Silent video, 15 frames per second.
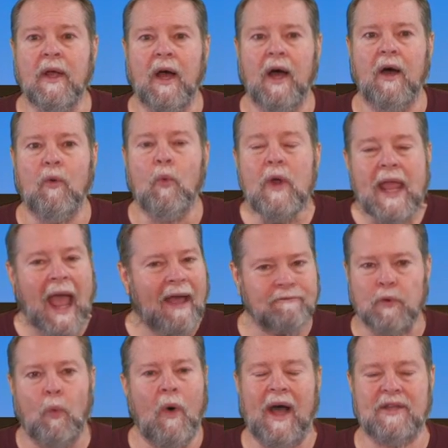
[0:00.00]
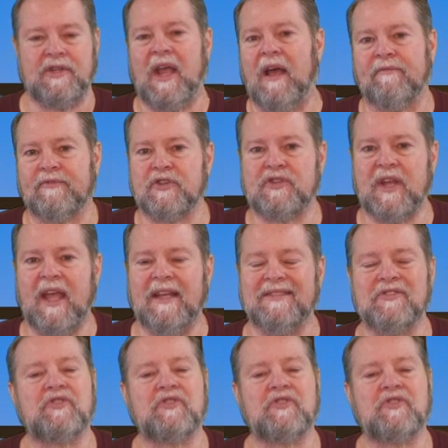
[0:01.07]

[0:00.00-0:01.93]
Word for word: uh, we have to watch out for Satan.